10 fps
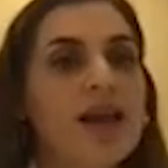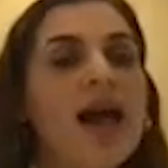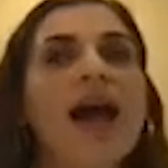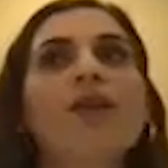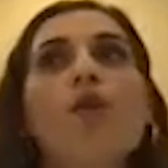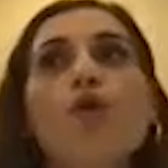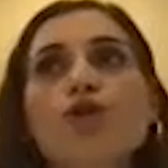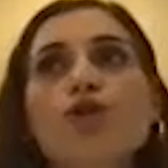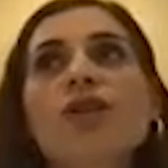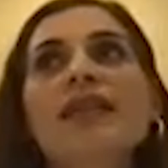And
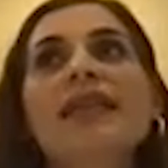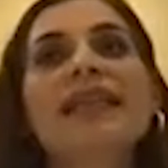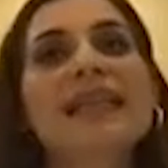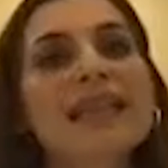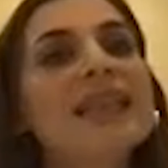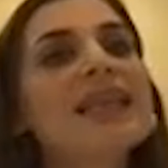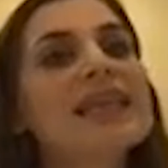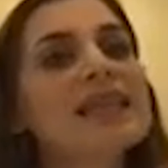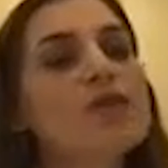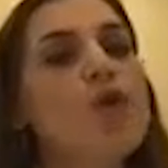also CLIL
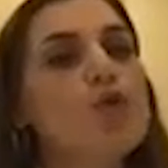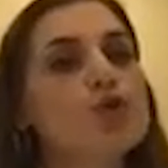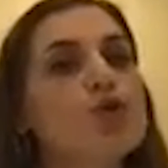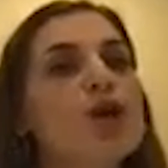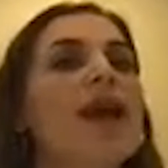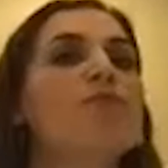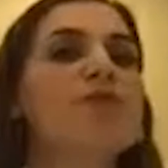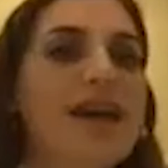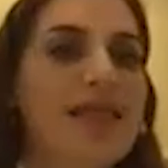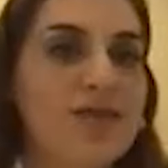is also an
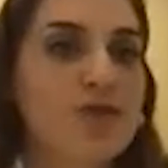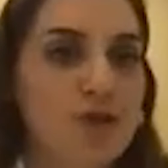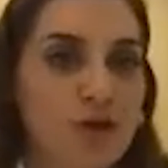umbrella term.